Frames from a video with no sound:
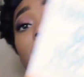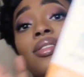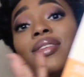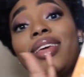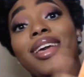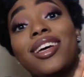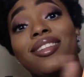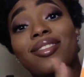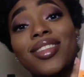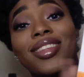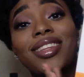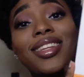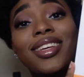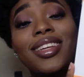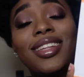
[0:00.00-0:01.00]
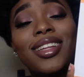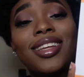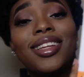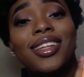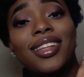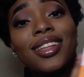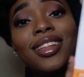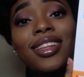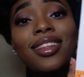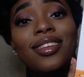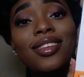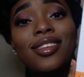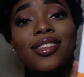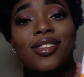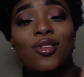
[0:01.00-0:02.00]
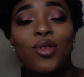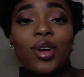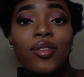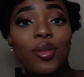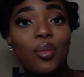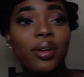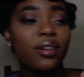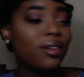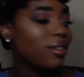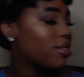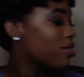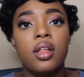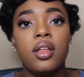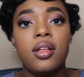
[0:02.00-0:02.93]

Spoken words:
yeah, this is one of the books.